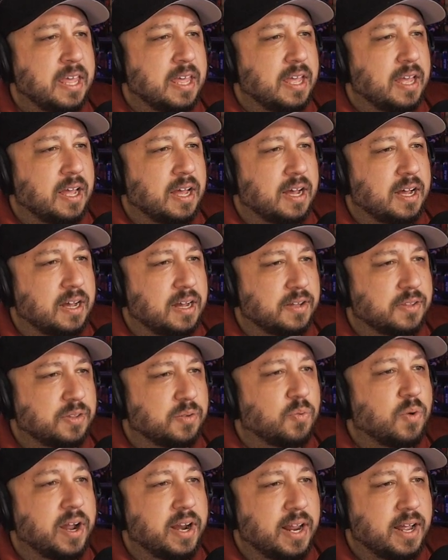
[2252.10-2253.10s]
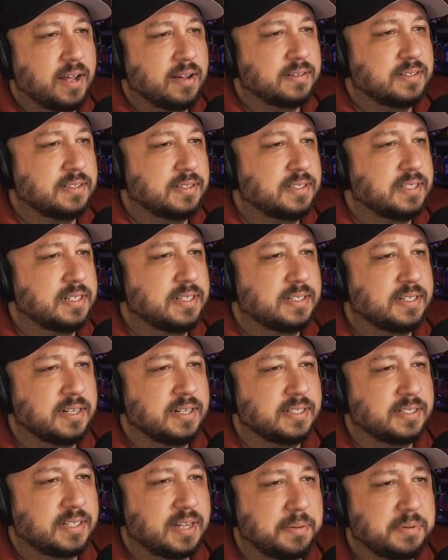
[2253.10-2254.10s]
The White House insisted in
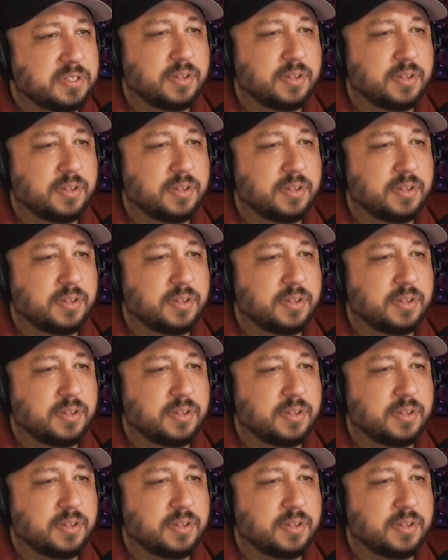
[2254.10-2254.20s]
a statement.